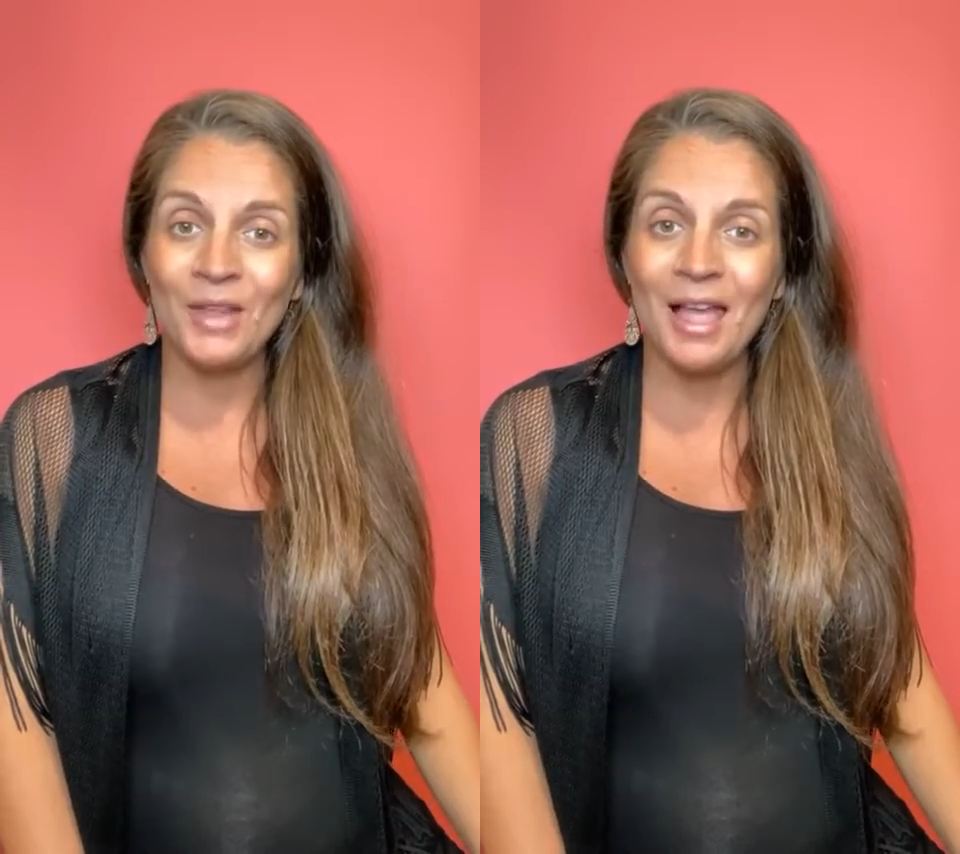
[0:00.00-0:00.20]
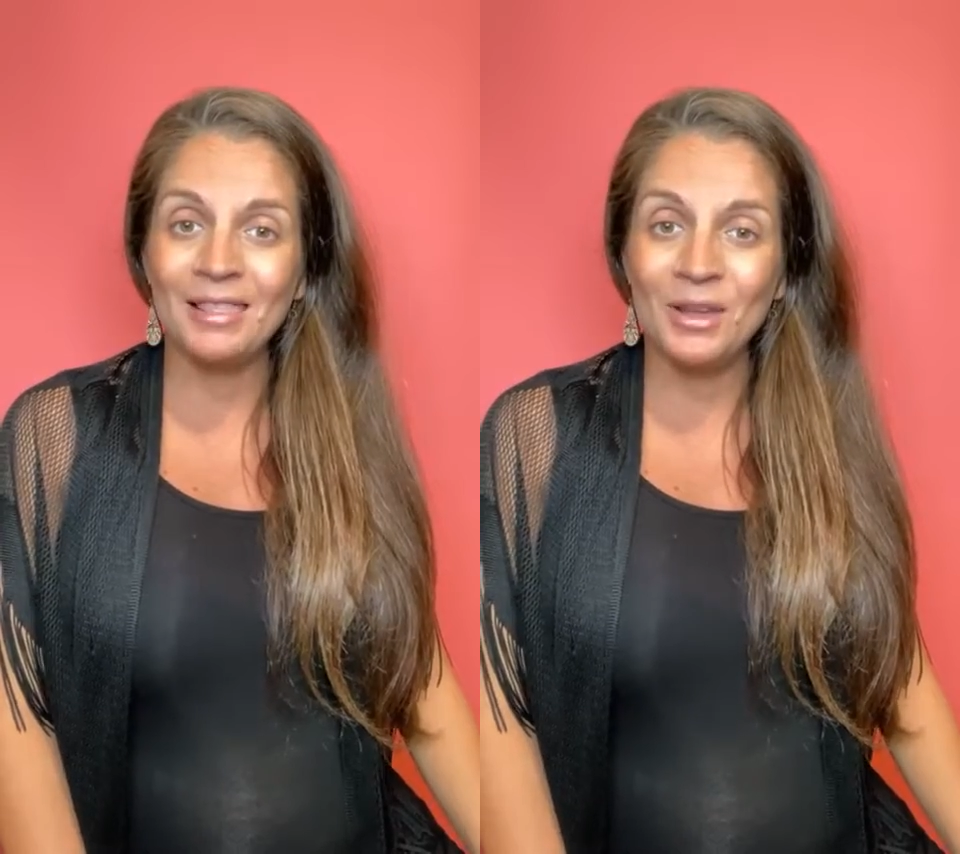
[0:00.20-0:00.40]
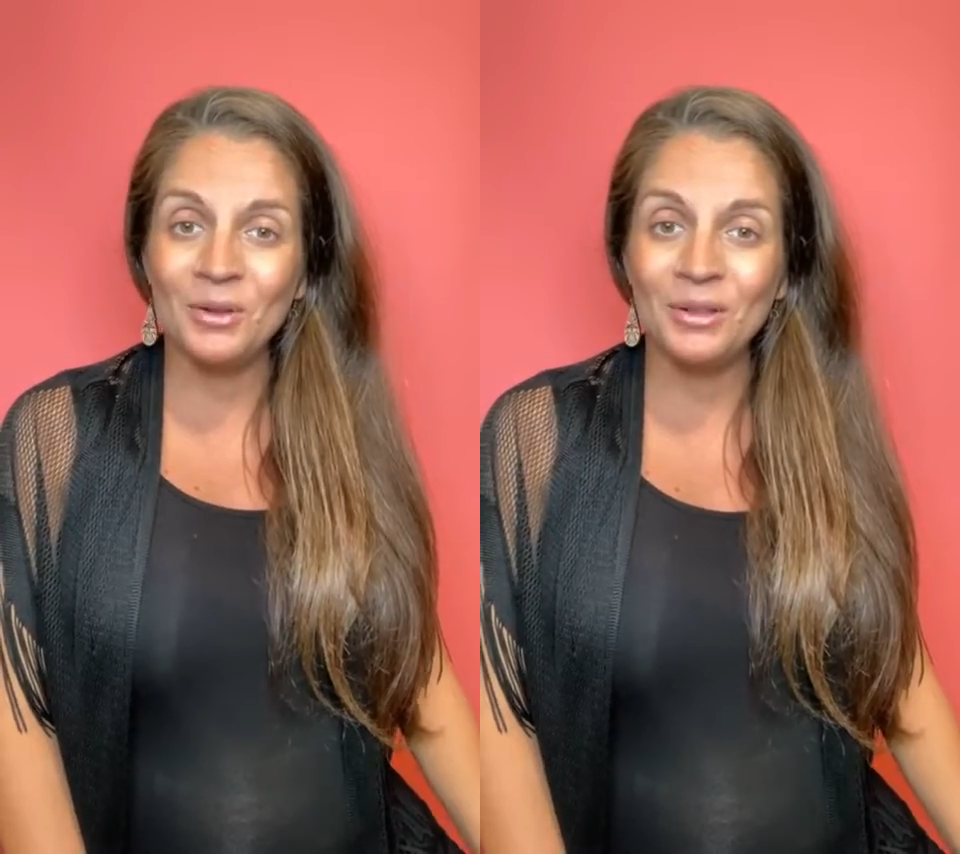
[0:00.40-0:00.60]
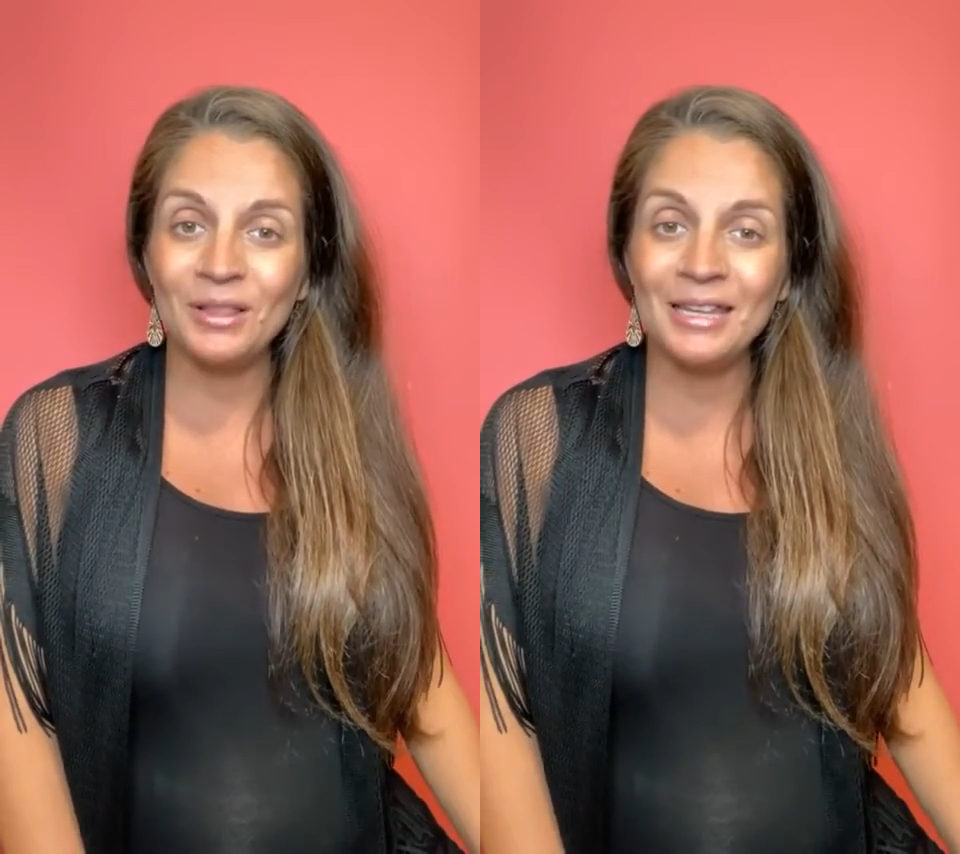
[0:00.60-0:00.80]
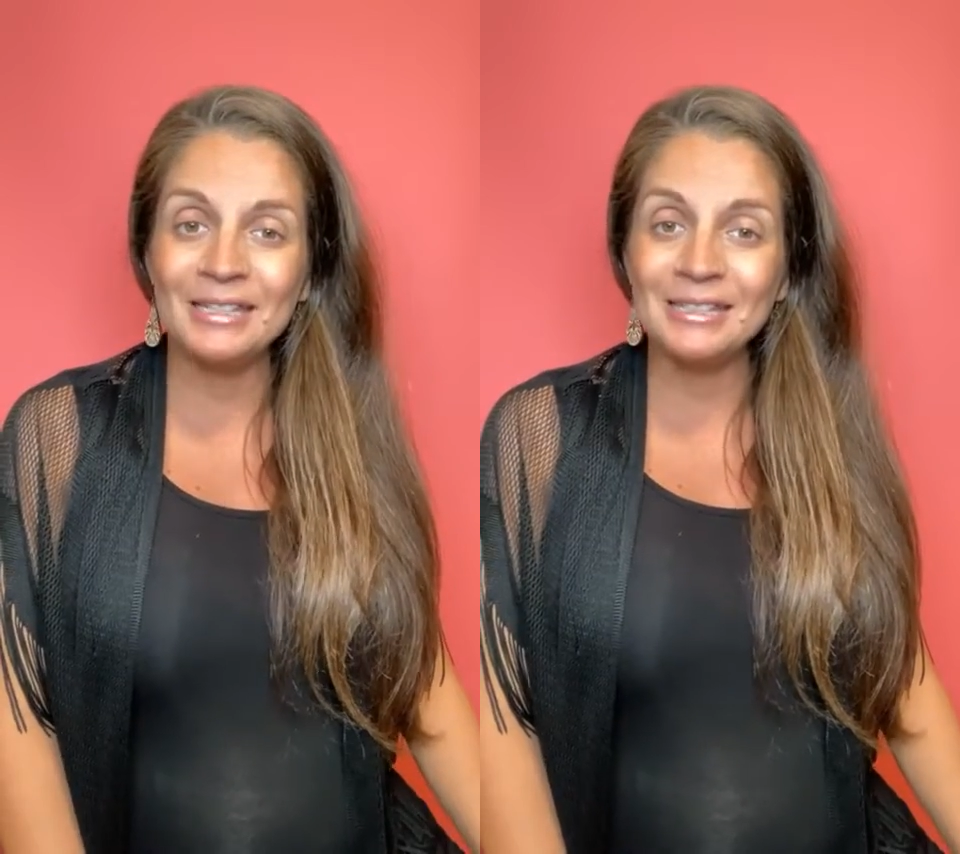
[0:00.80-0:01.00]

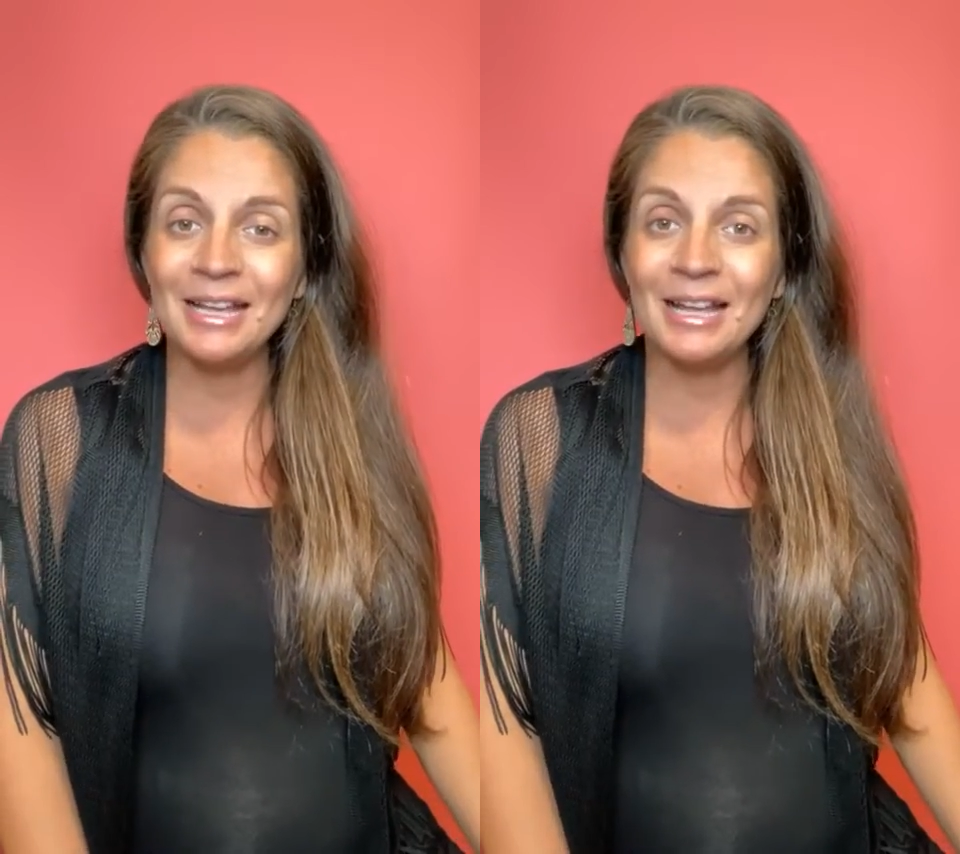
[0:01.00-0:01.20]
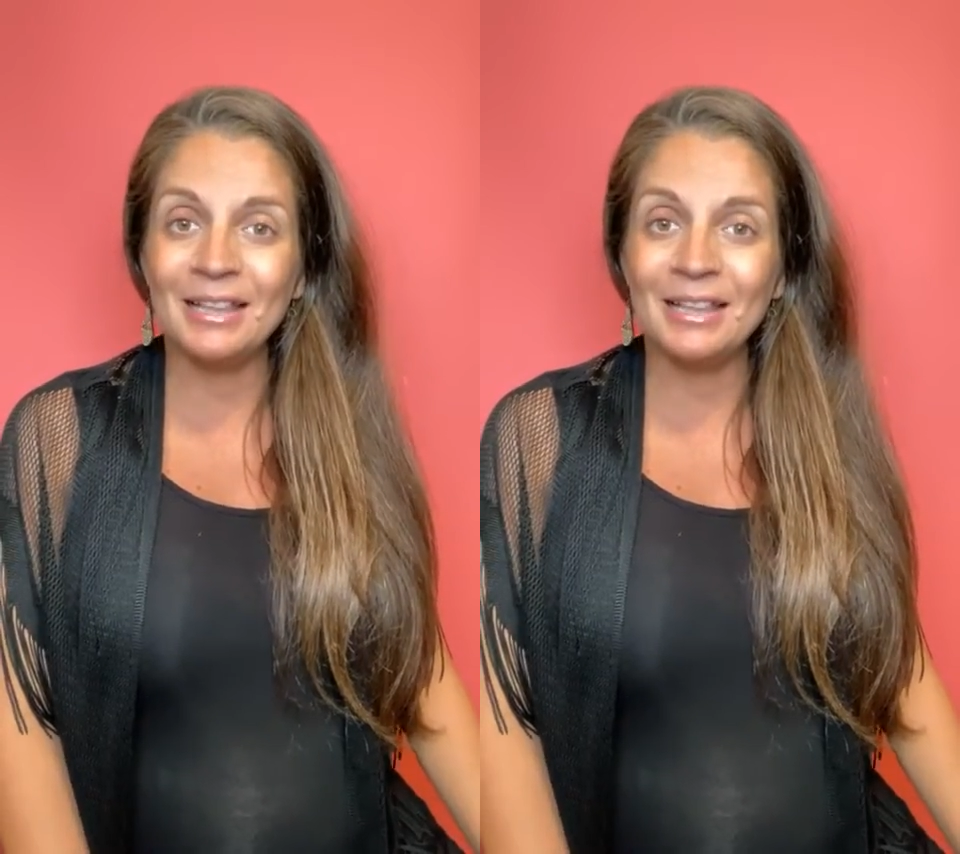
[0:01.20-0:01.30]
Hello, Lisa.